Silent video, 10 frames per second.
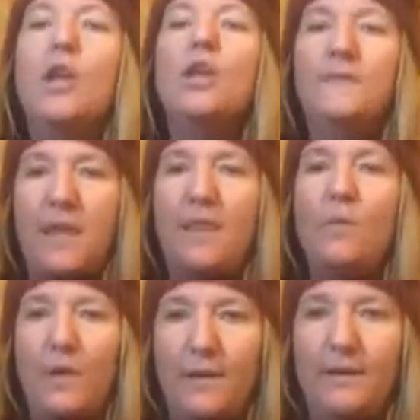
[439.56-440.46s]
you've done the
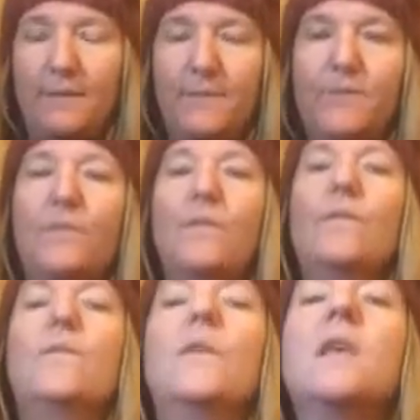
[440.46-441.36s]
work.
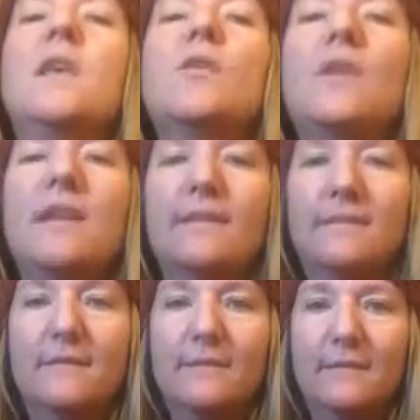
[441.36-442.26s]
Here it
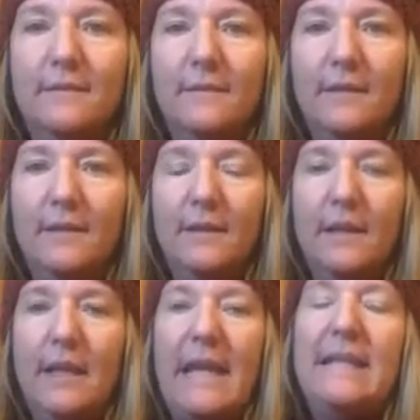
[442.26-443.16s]
is.
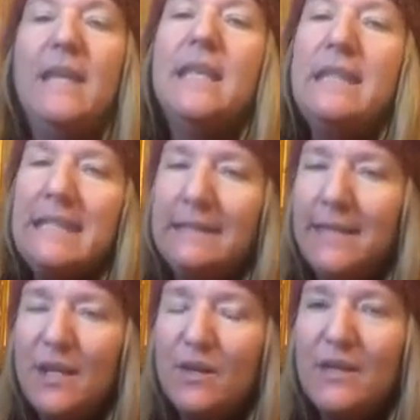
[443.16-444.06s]
And in this
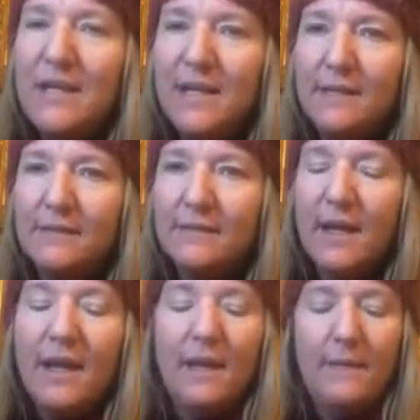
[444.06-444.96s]
here it is,
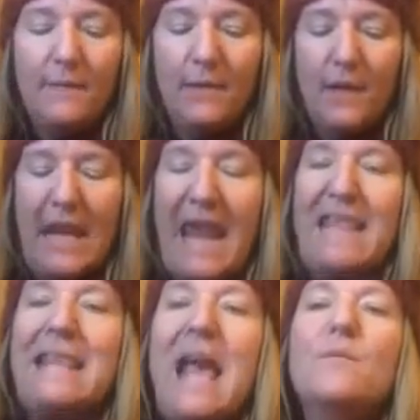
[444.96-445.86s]

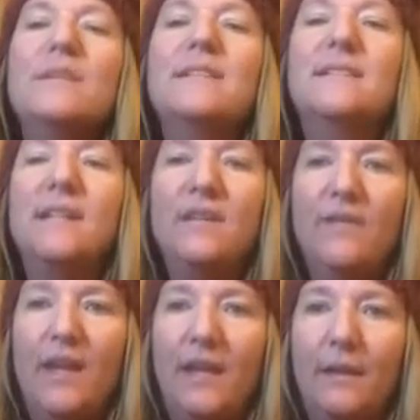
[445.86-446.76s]
in that
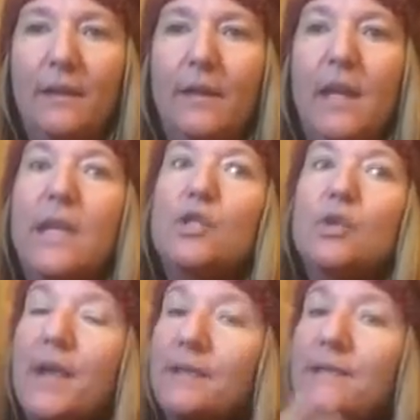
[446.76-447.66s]
receiving, it
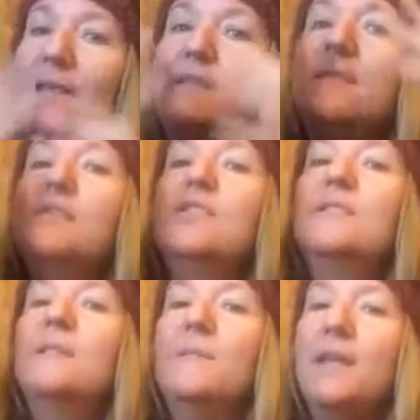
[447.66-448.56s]
transcends into
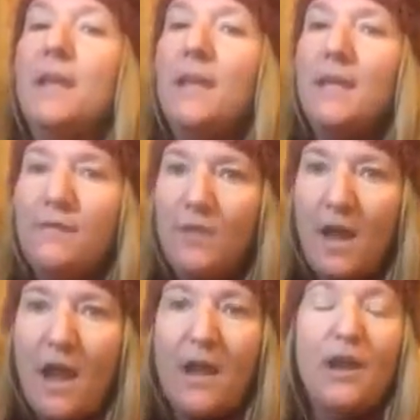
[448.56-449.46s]
something even
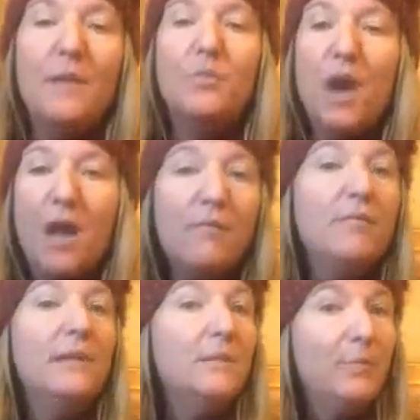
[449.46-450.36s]
higher and
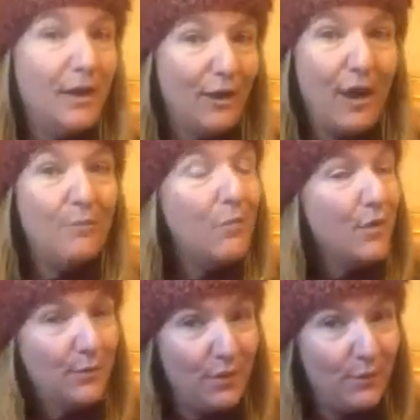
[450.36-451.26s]
probably bigger and
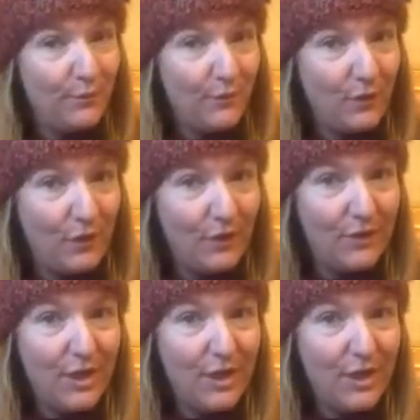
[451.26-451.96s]
more beautiful